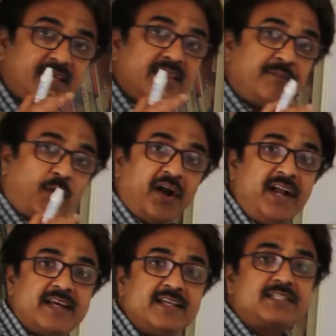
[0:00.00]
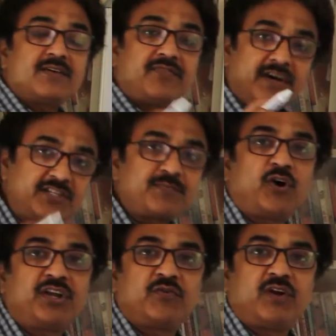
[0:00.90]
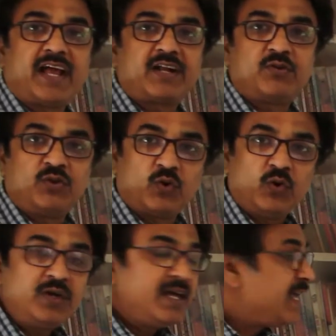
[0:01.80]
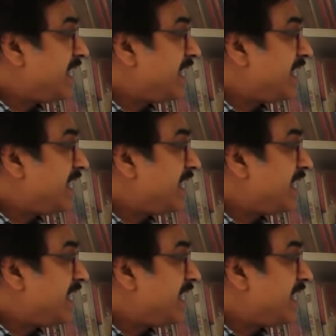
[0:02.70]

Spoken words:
the point is, the first point you would like to know